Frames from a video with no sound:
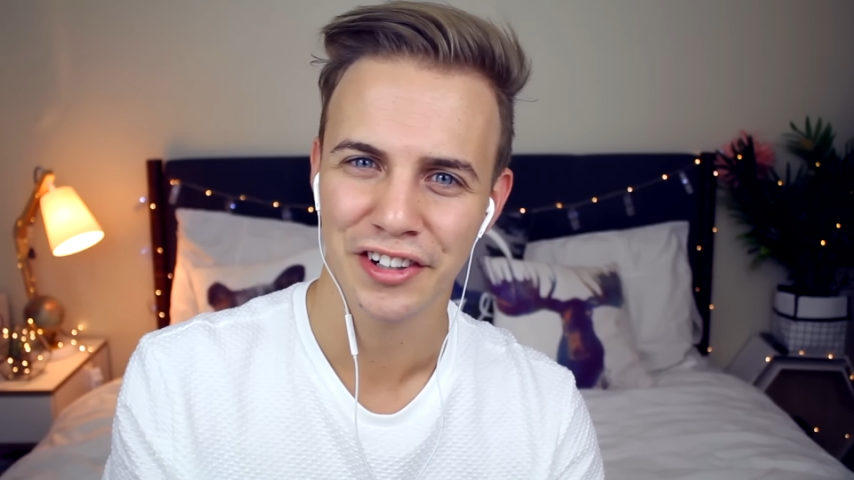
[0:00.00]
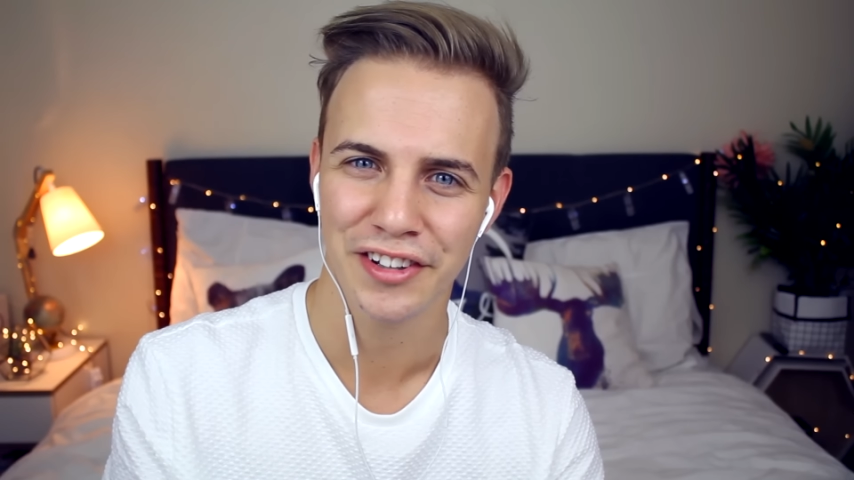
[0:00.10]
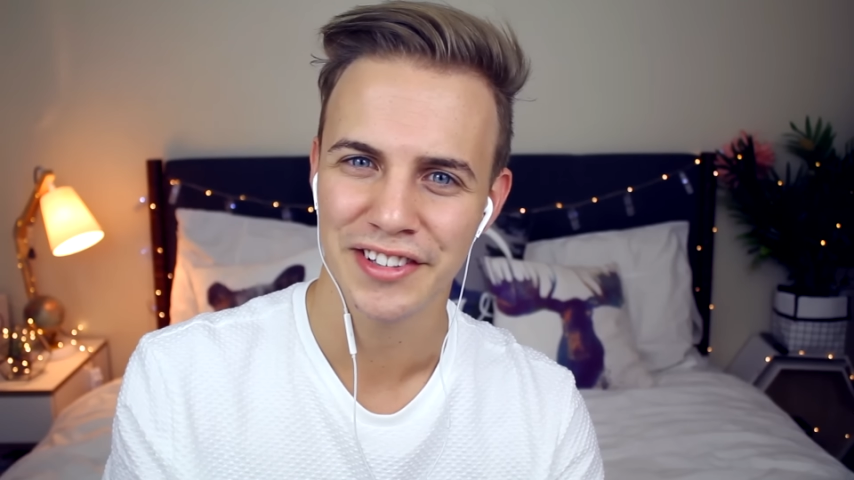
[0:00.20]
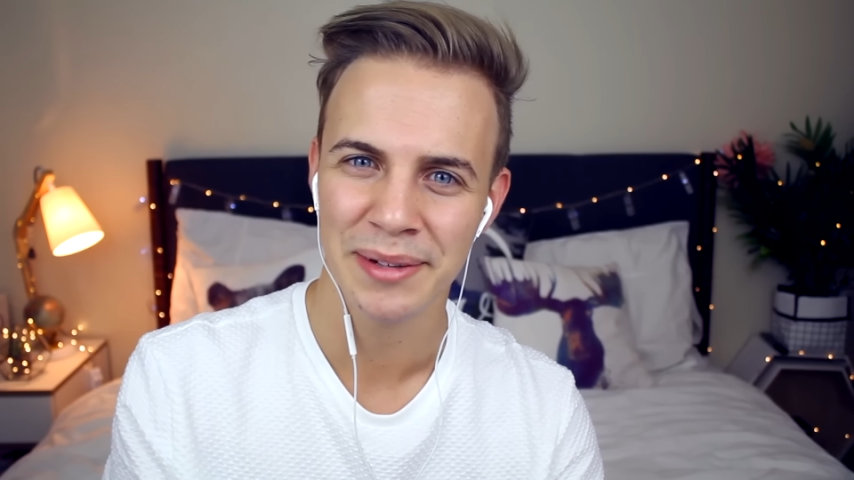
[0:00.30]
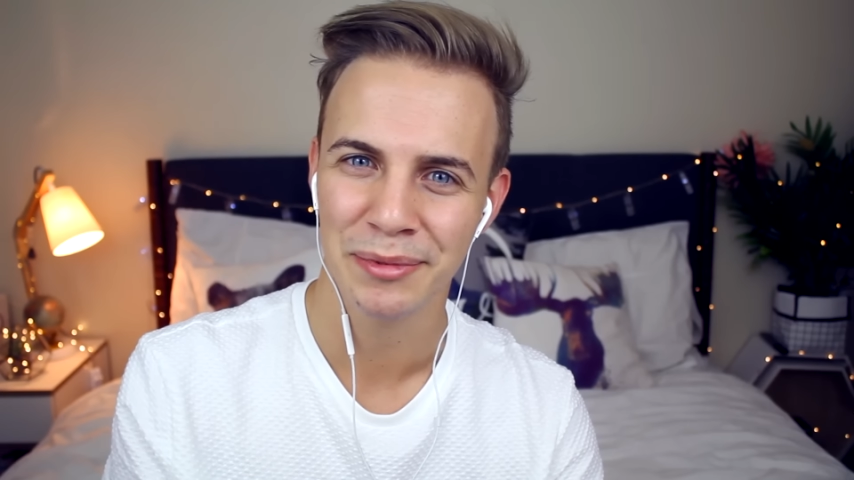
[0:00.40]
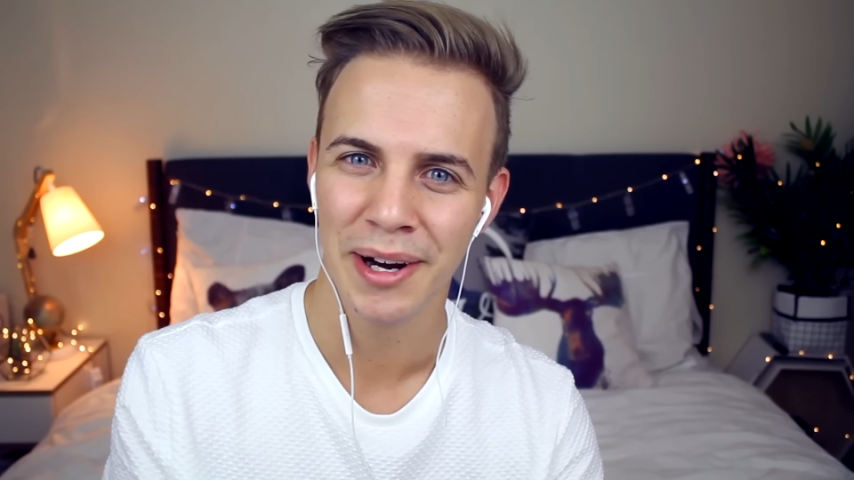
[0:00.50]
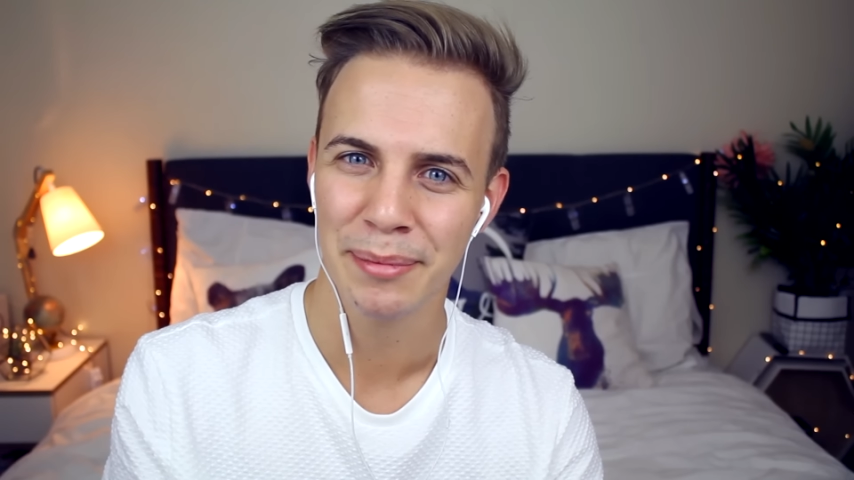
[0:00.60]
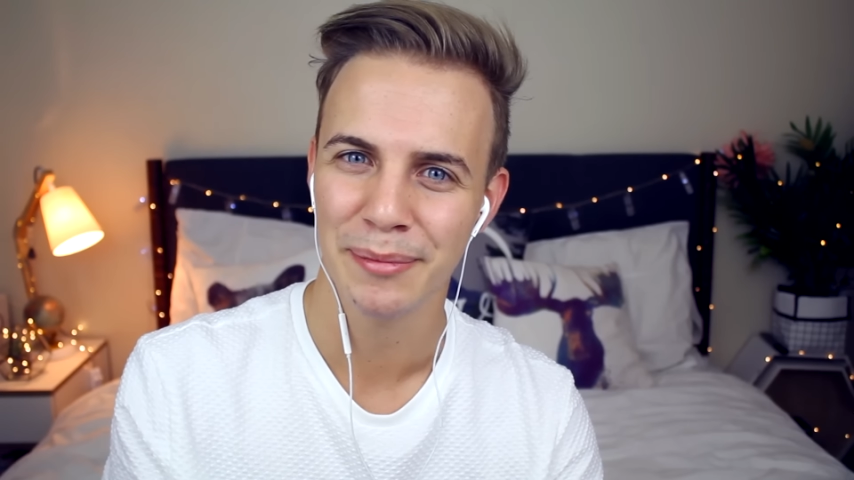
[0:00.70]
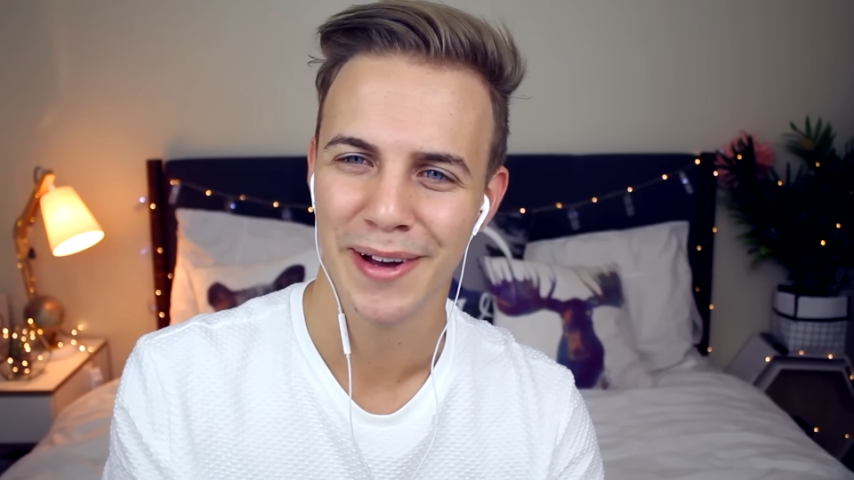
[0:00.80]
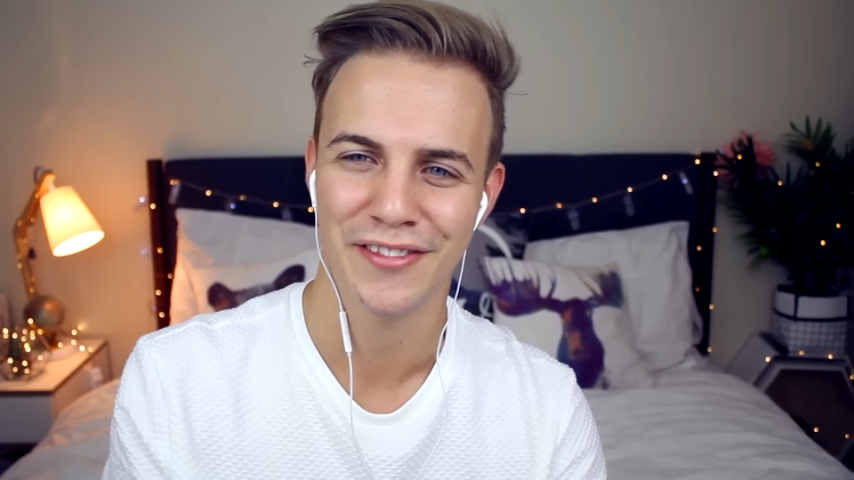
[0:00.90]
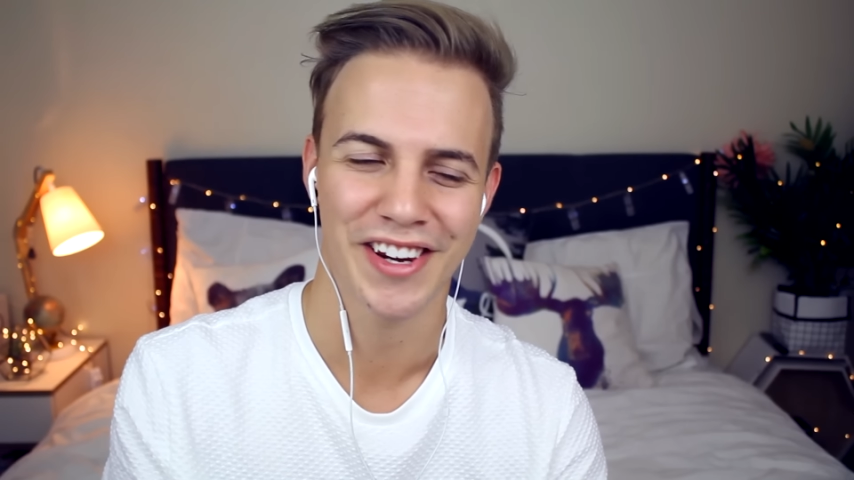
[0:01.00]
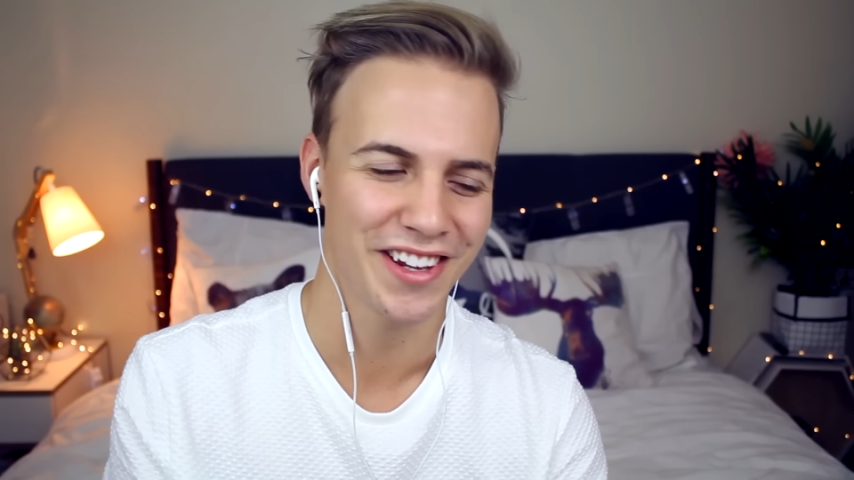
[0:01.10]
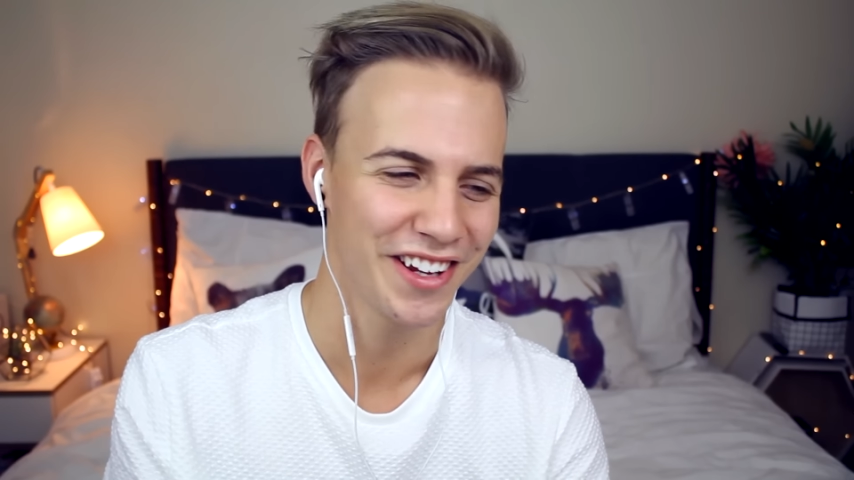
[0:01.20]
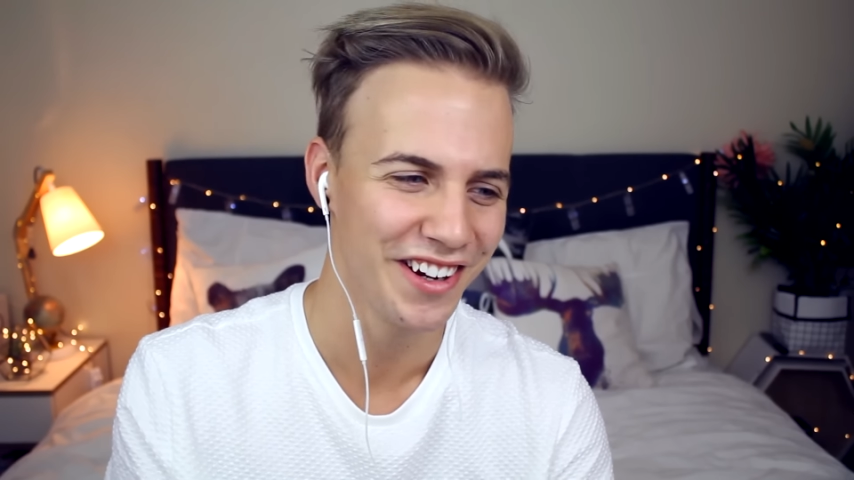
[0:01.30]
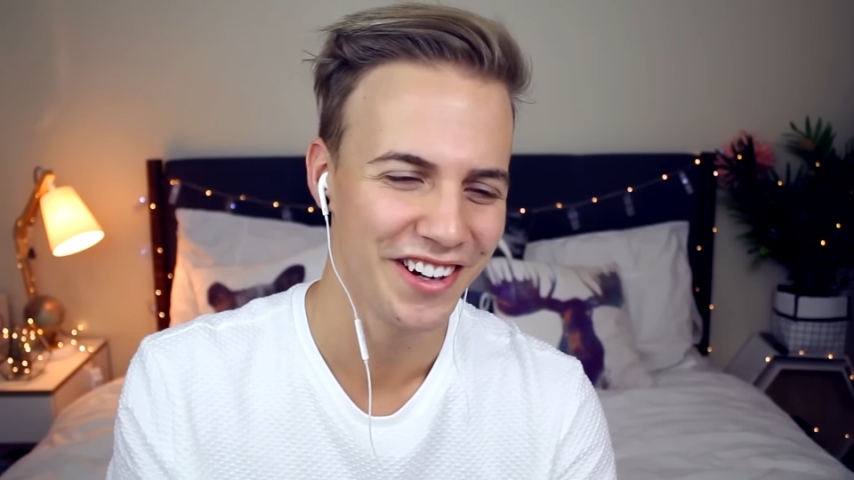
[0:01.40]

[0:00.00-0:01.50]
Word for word: do the same crap in my video.